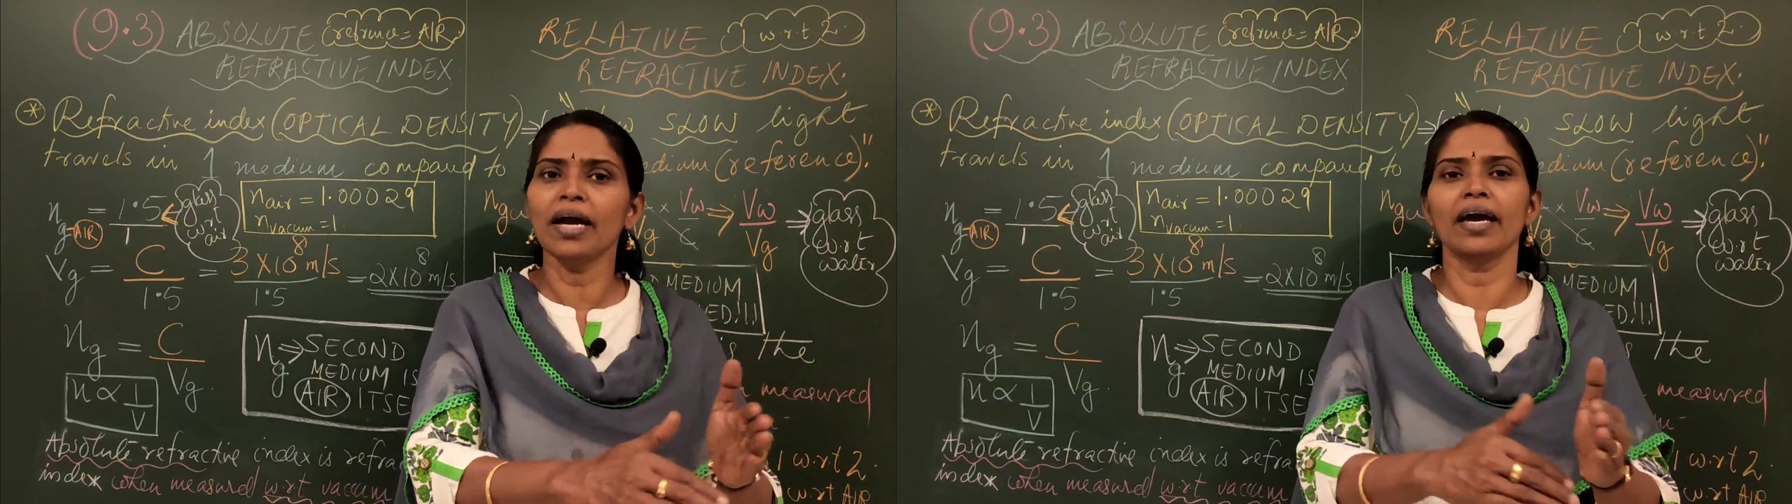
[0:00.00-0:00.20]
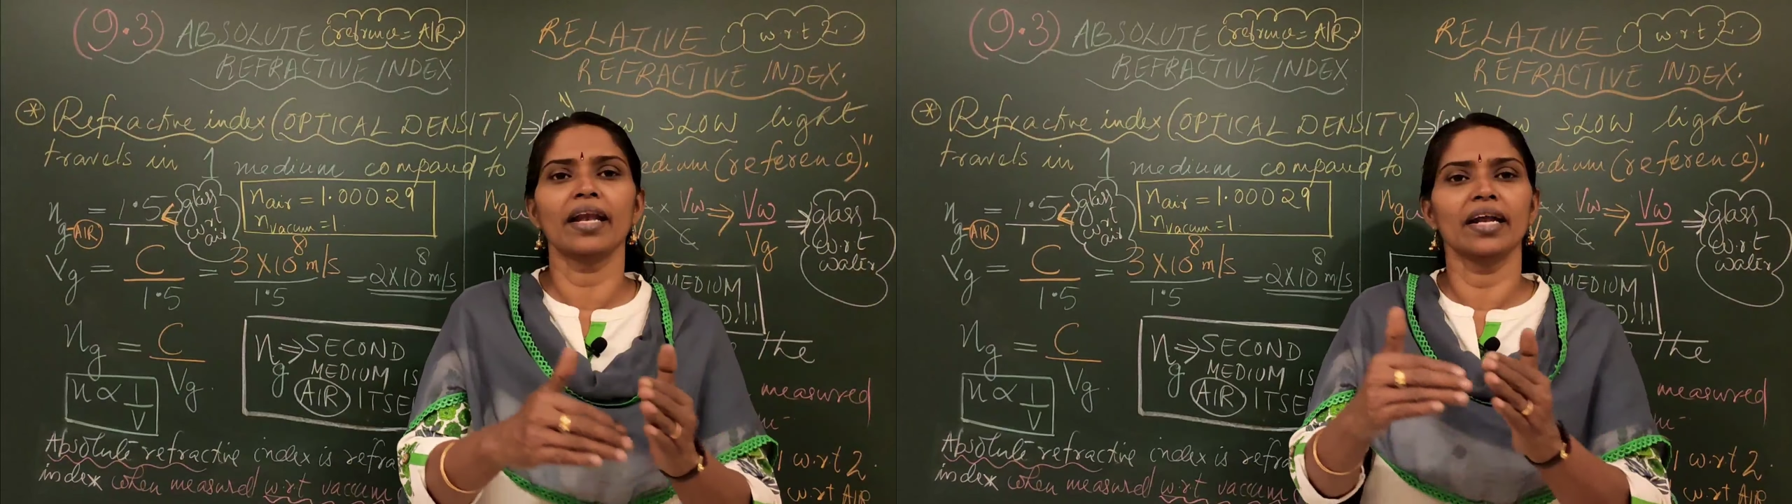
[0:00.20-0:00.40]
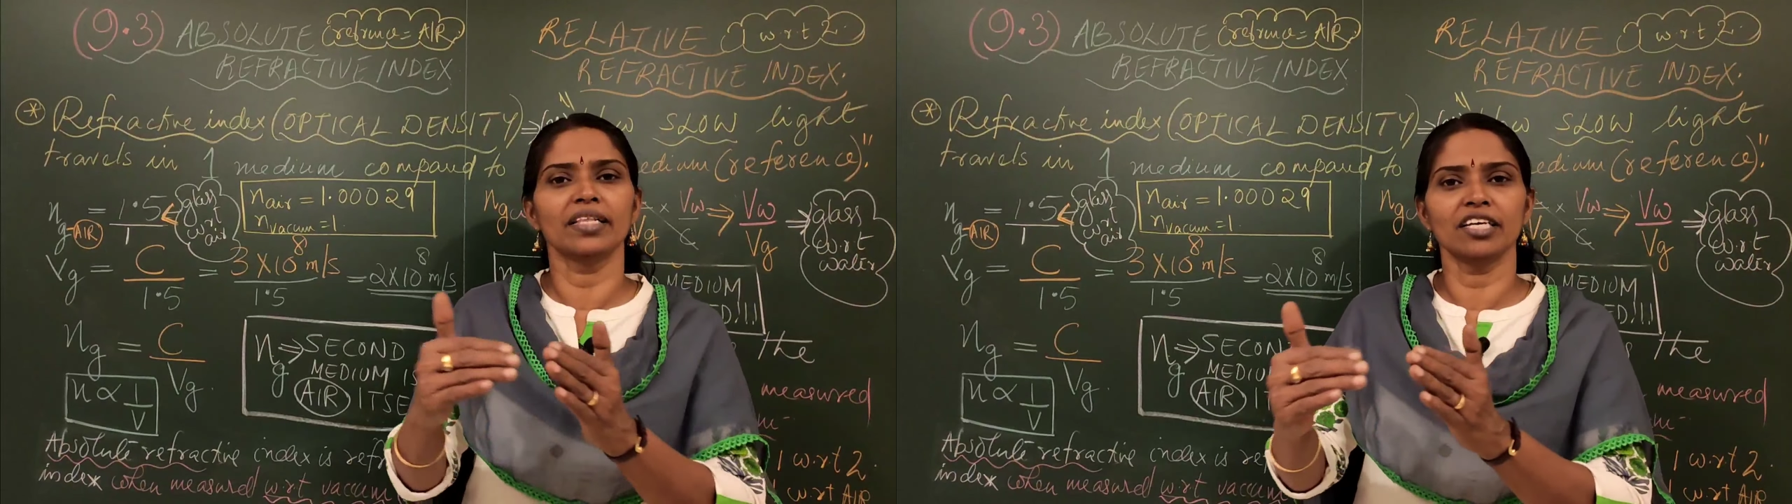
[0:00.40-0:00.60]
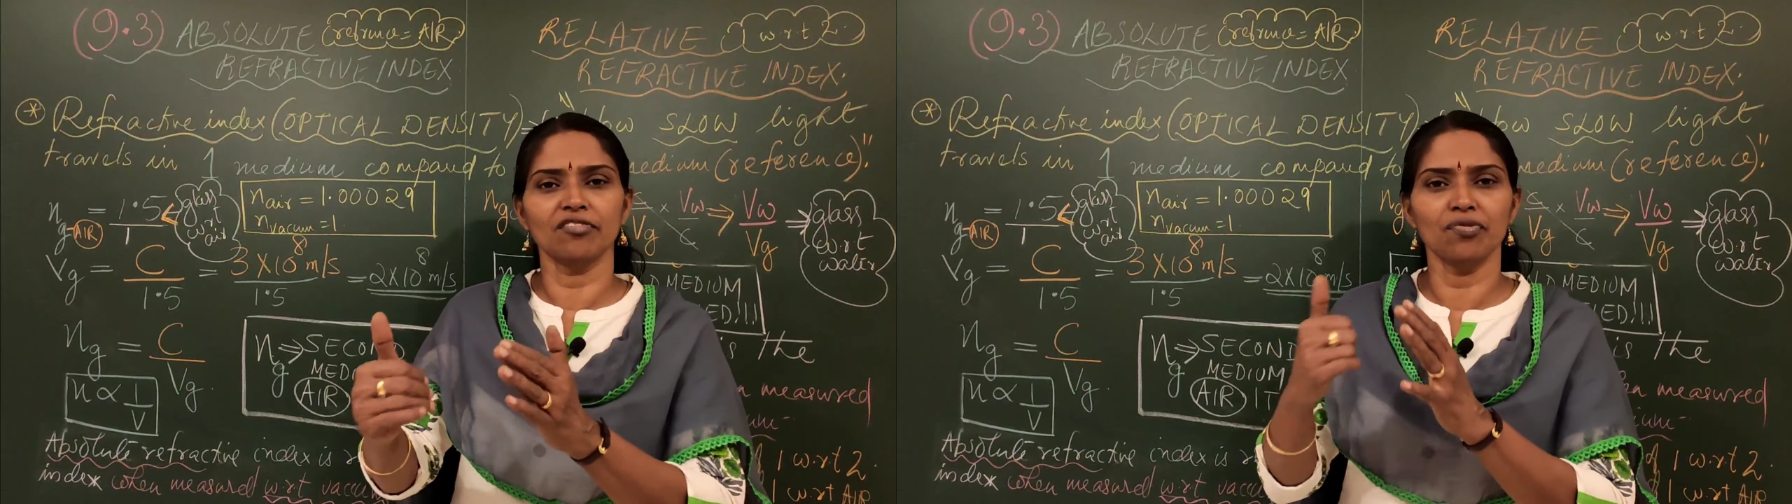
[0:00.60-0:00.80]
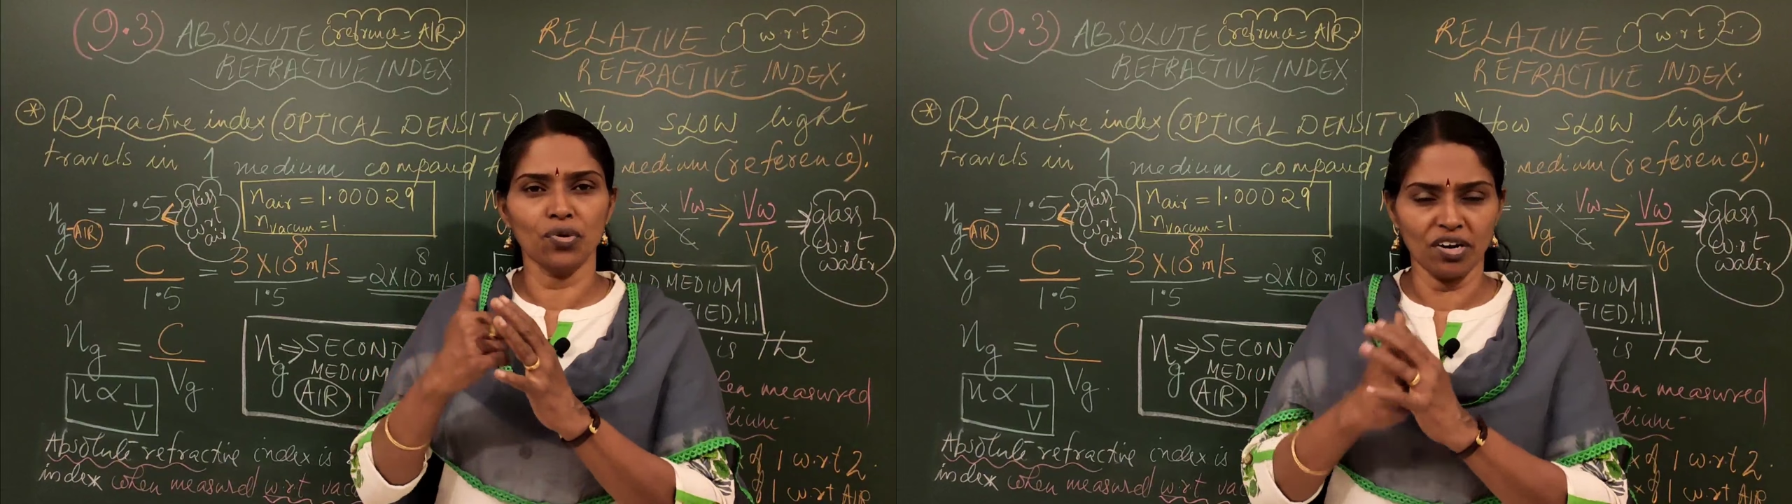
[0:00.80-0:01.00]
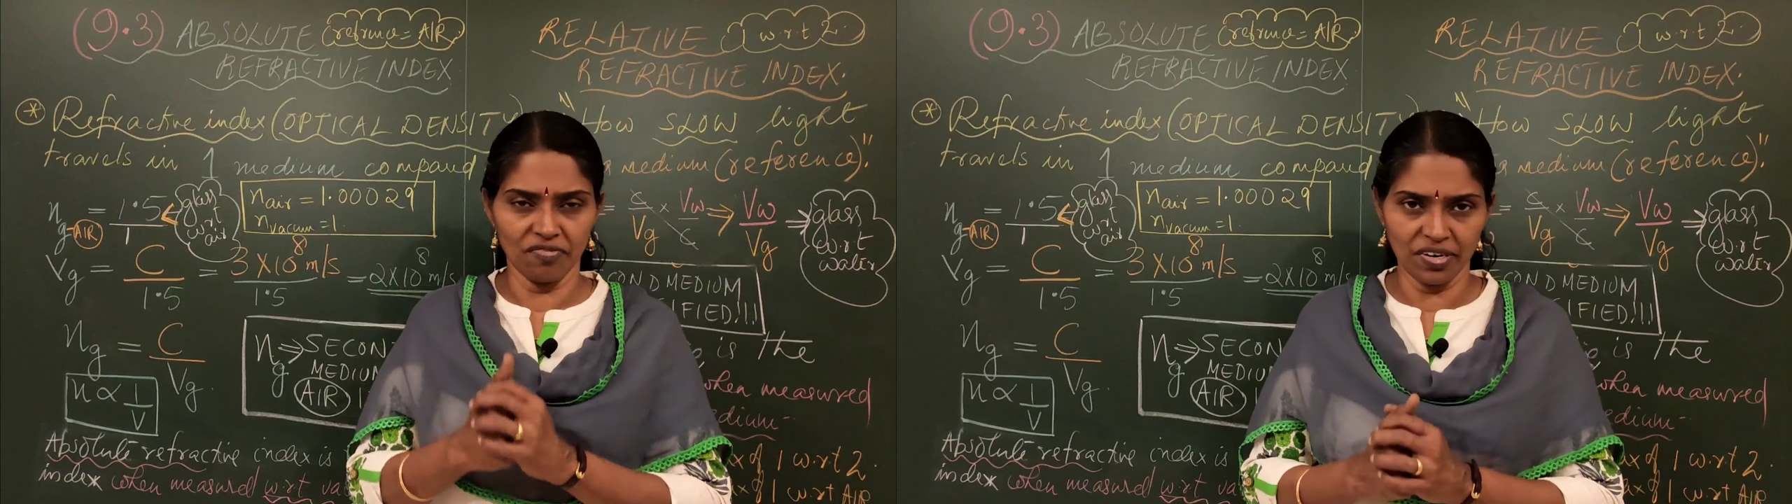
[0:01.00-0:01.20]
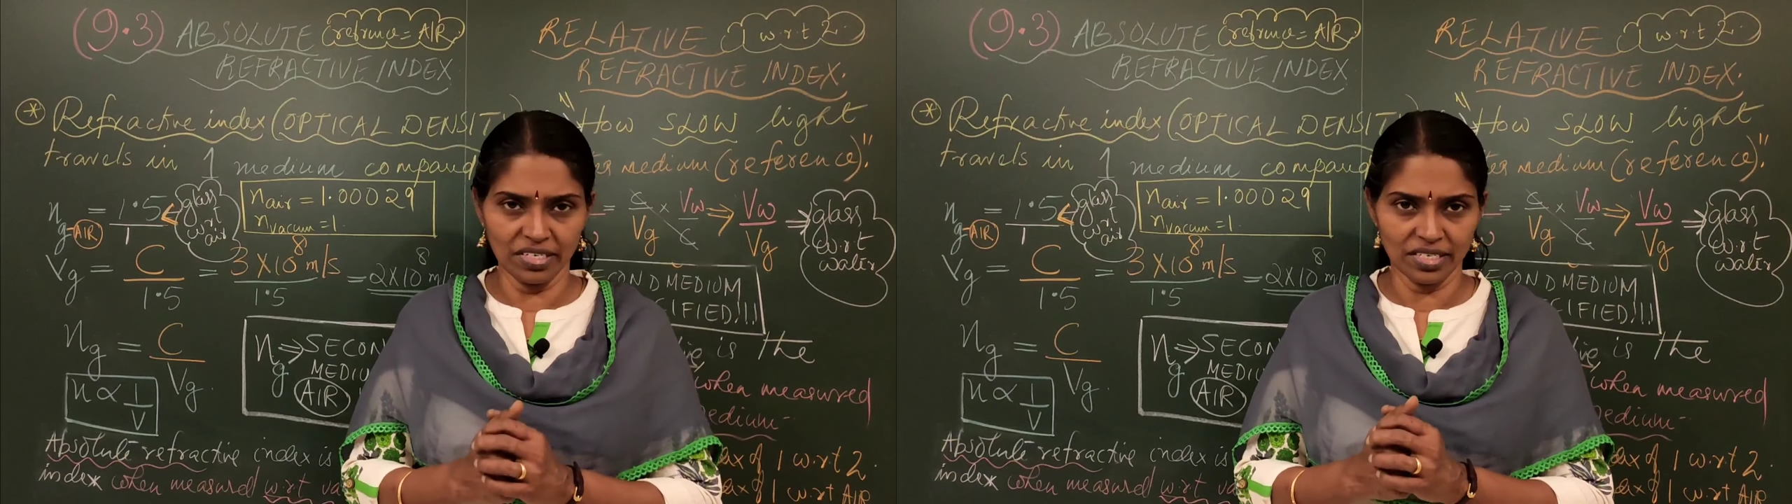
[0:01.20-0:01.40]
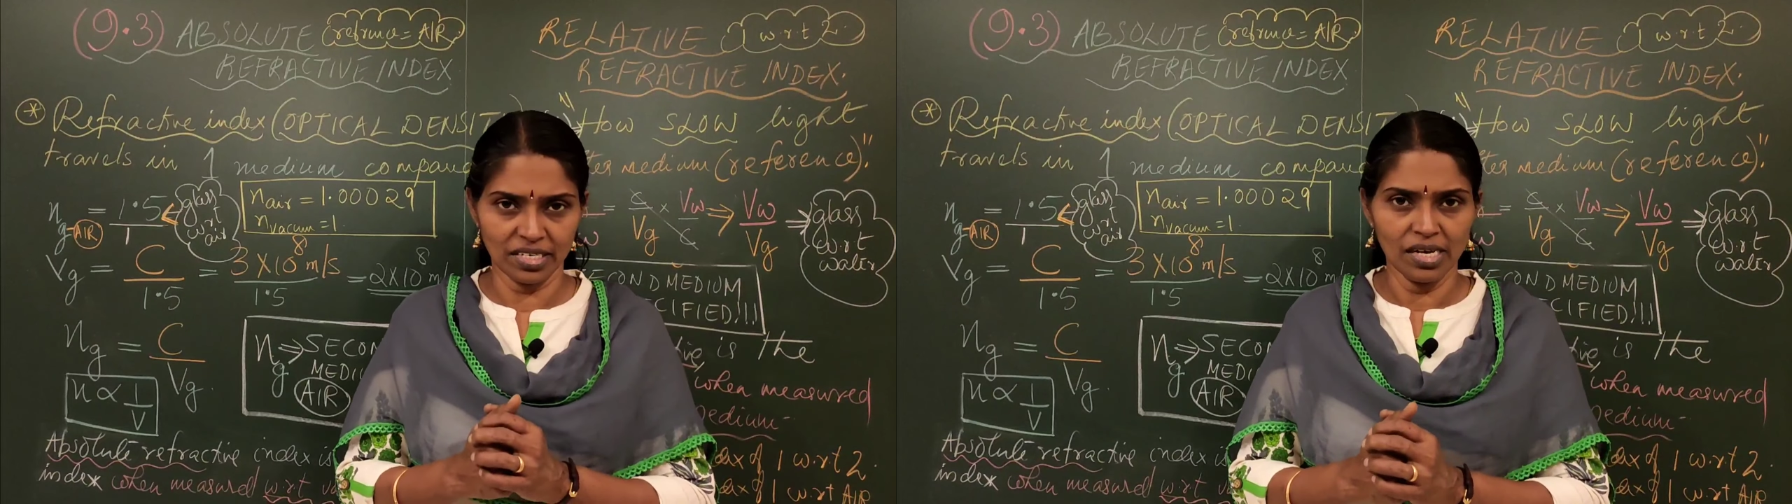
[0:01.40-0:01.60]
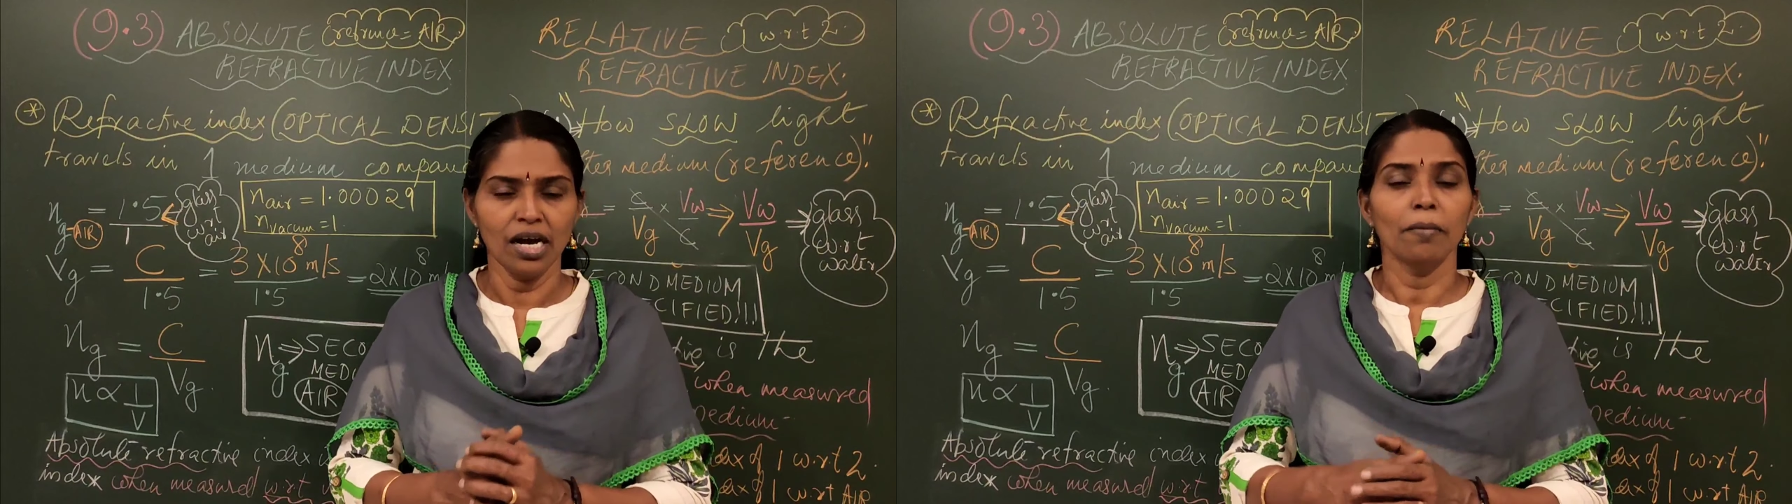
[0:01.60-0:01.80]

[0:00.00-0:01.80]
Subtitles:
and another for reference.